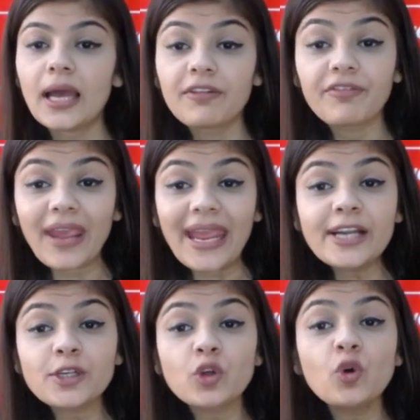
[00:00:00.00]

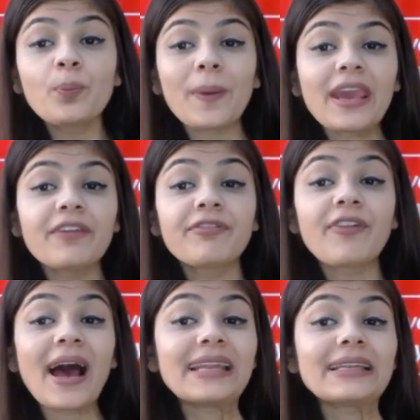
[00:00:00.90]
failed to pay
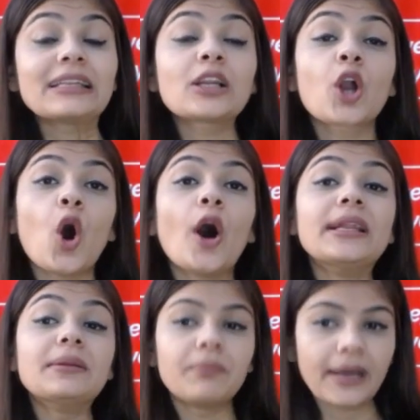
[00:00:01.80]
final
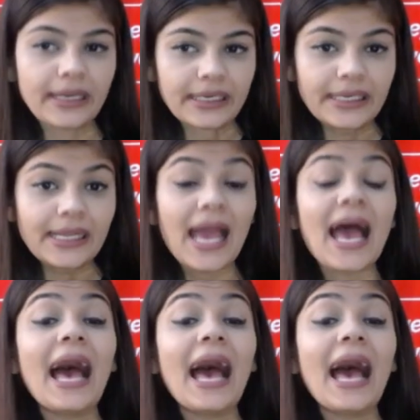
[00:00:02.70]
call money